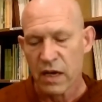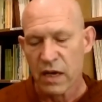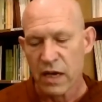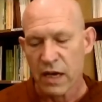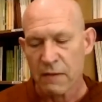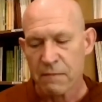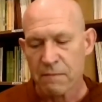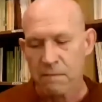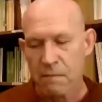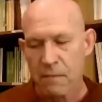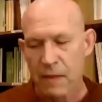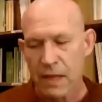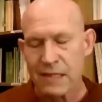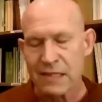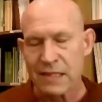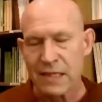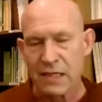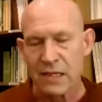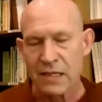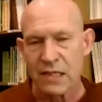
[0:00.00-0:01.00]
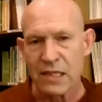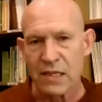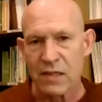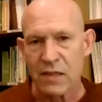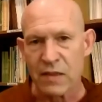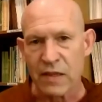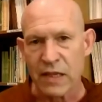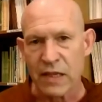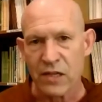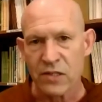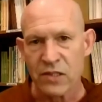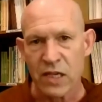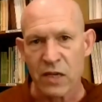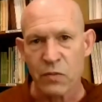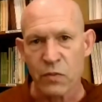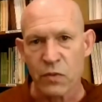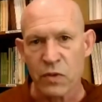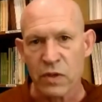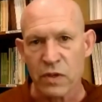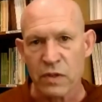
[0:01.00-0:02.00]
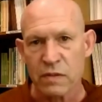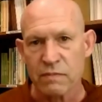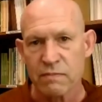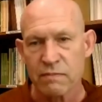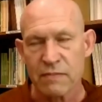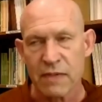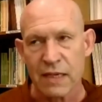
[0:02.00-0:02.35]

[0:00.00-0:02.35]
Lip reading: It's not to say that the outside world